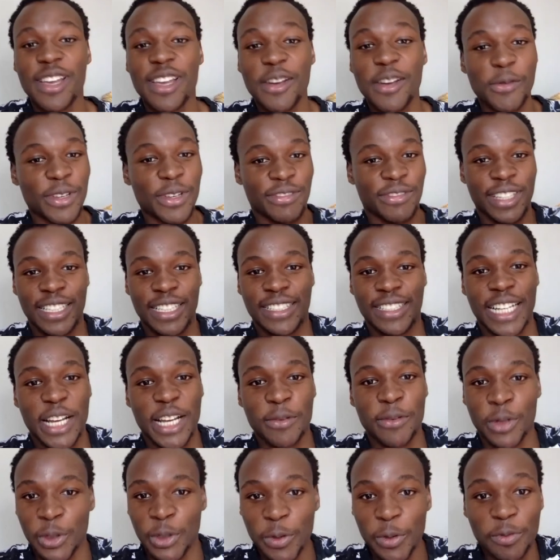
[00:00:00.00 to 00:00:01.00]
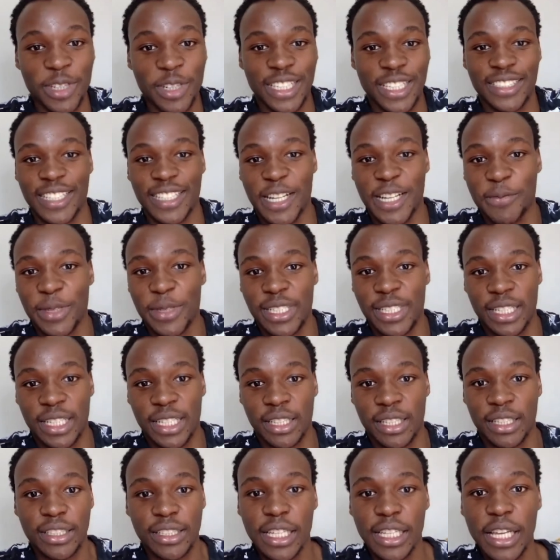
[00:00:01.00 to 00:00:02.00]
We FaceTime, group FaceTime each
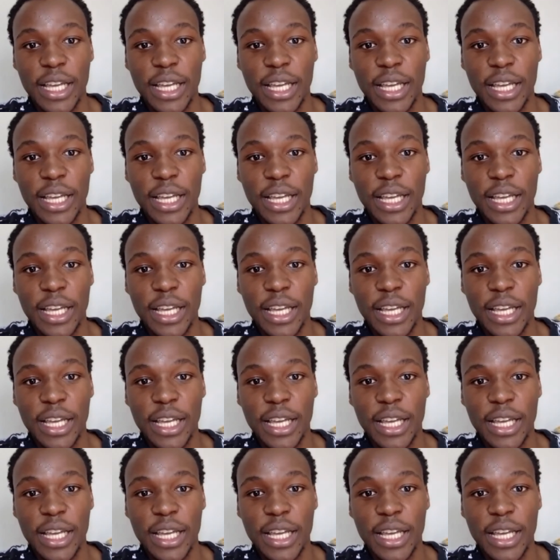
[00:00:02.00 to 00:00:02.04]
other